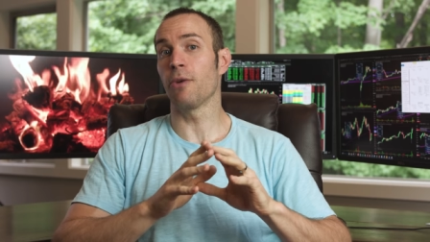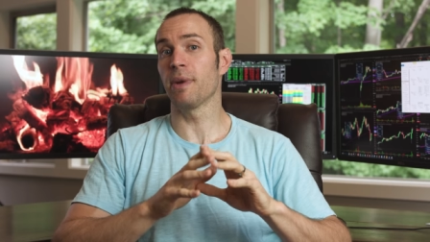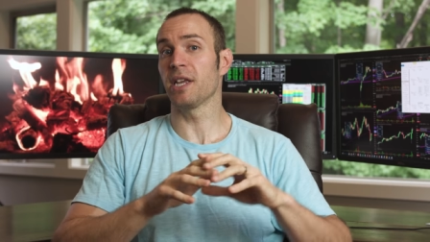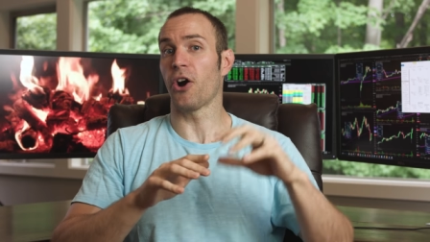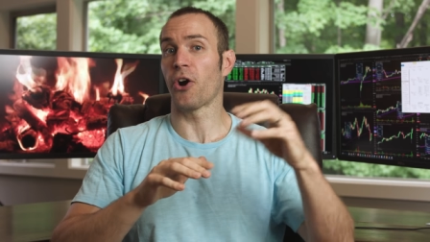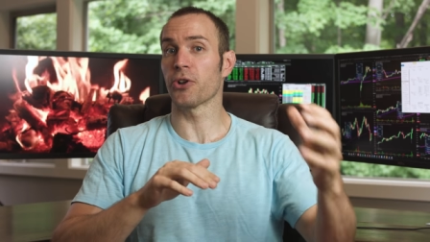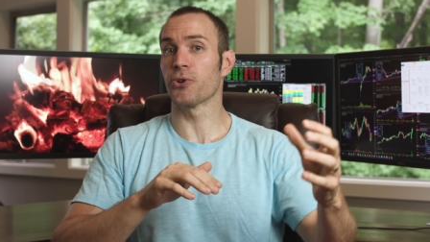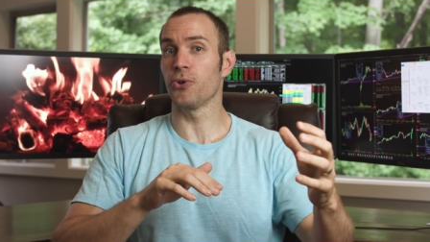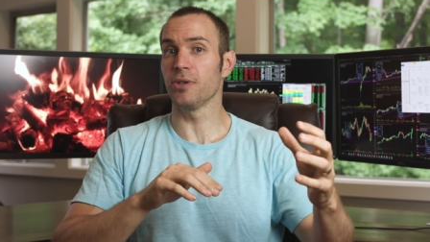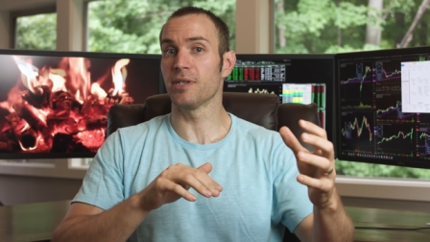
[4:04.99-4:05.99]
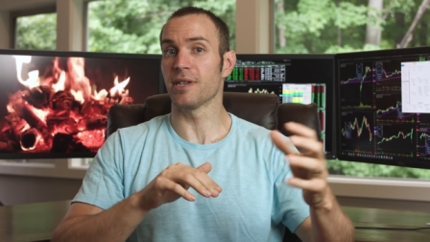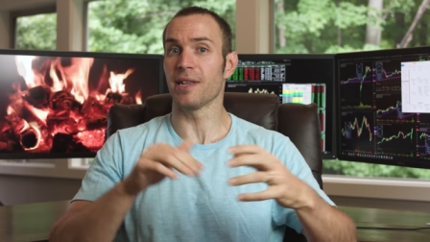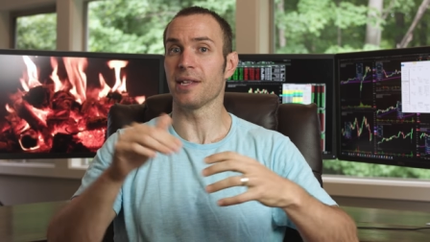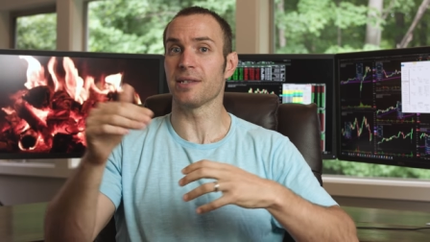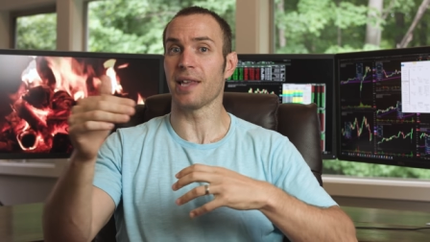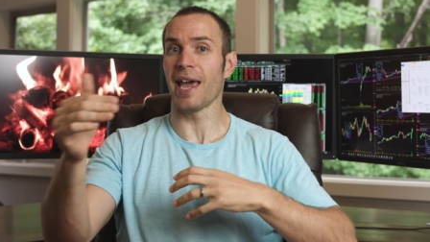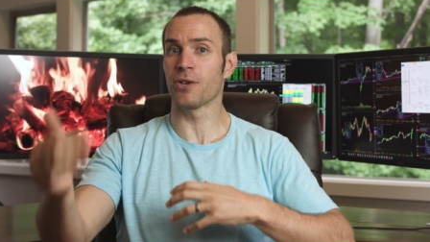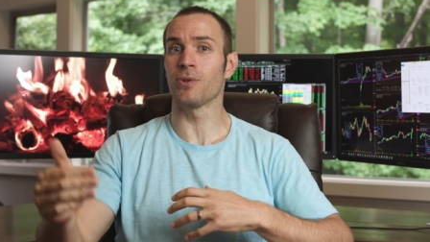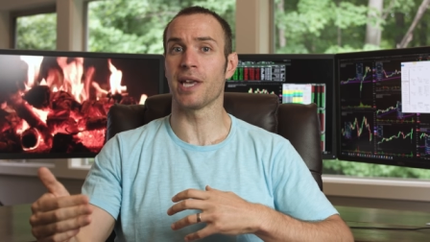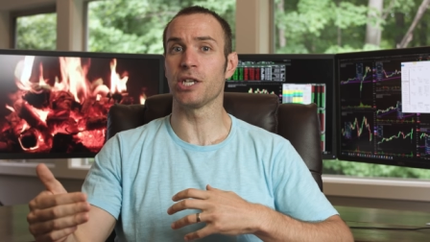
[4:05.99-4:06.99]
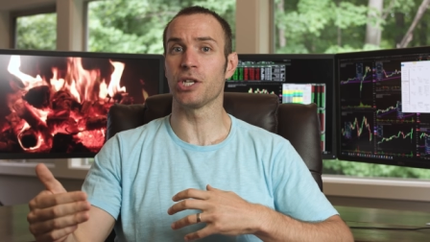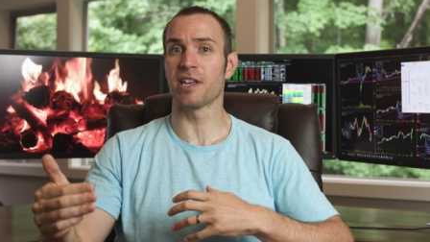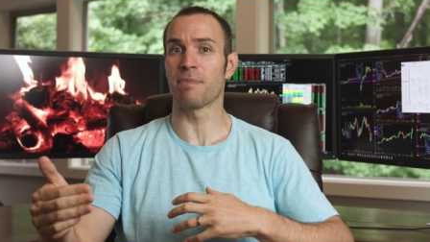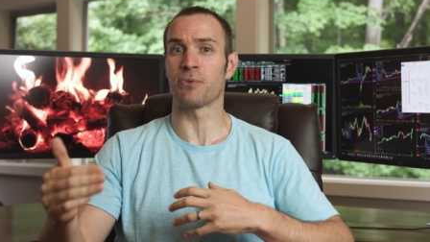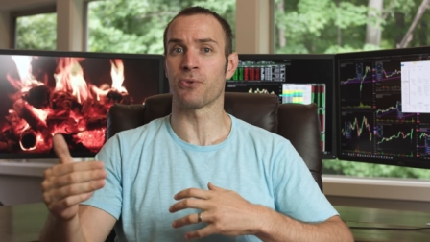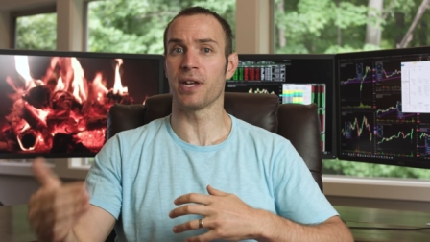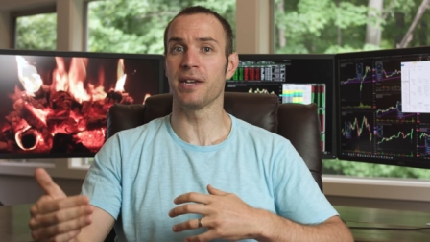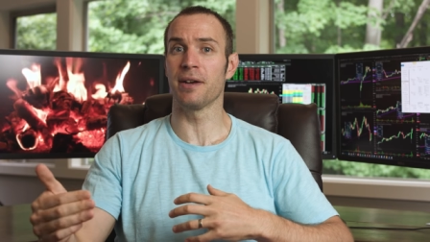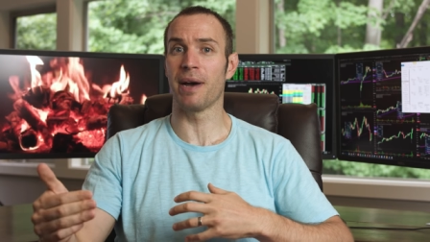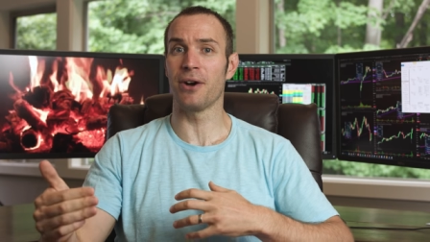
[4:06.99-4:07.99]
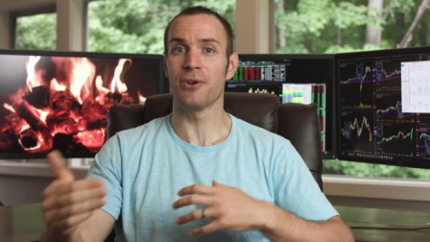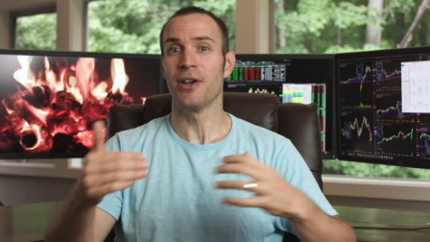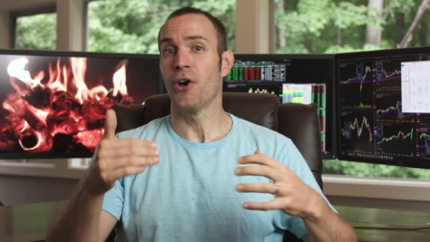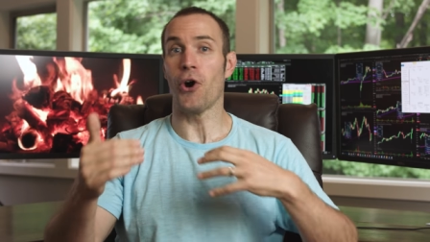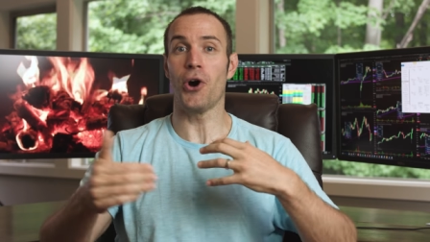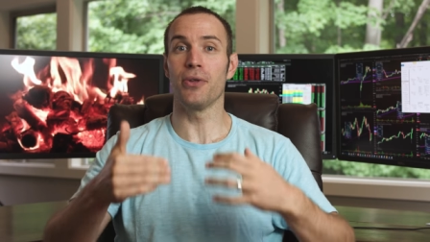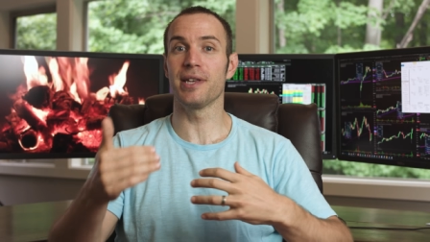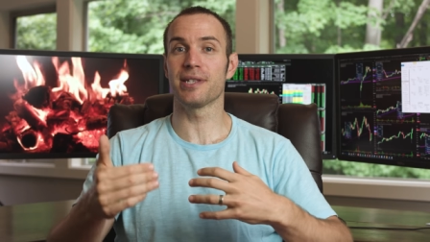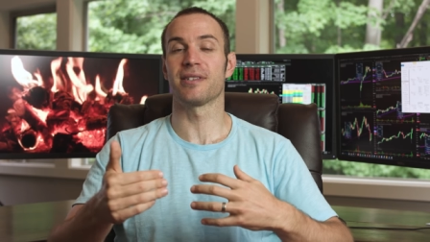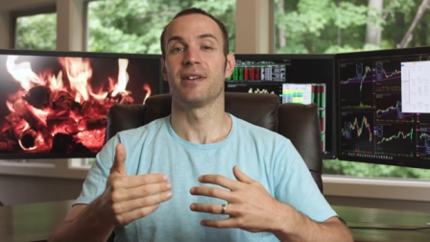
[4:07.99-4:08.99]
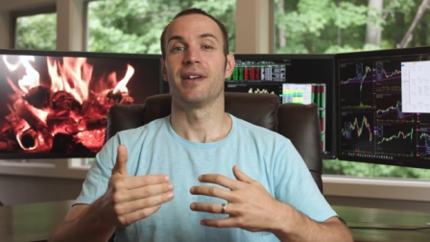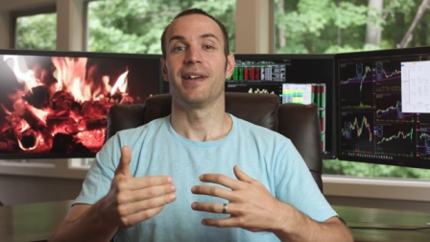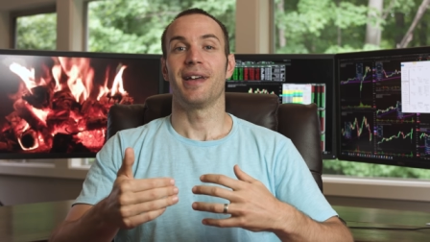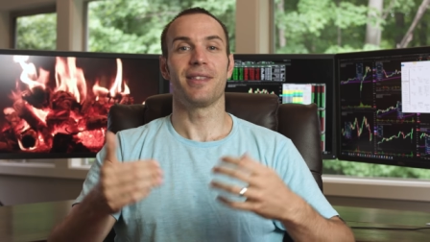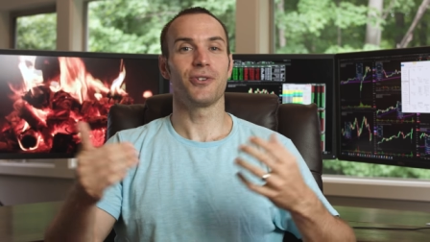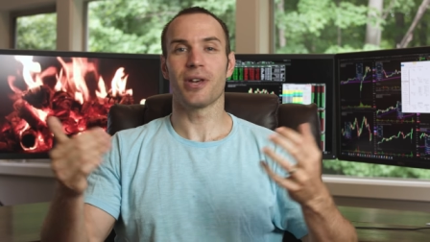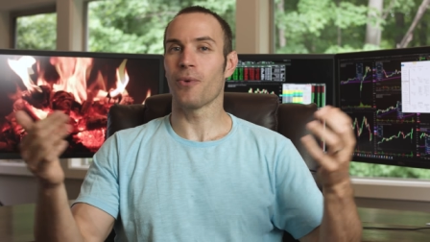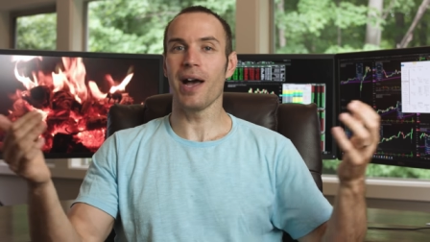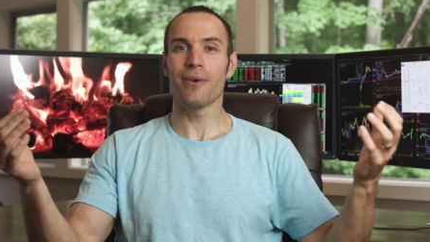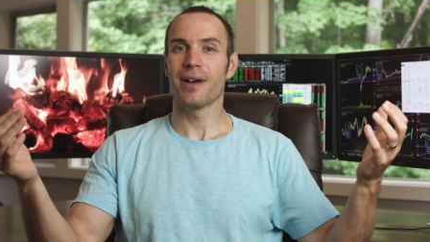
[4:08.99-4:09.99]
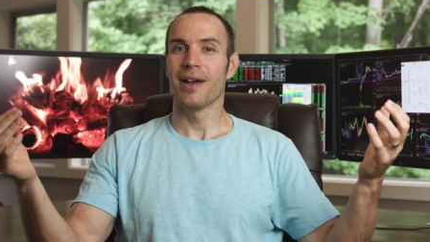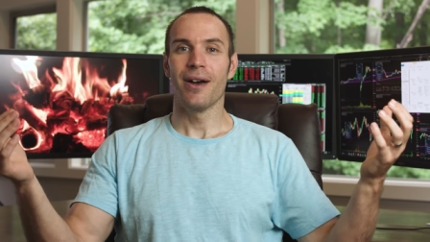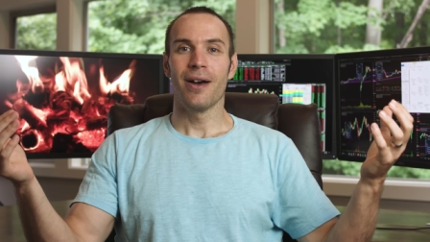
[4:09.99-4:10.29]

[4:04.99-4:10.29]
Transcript: how many articles and, and accusations have been written about all this, and then you're like, wow,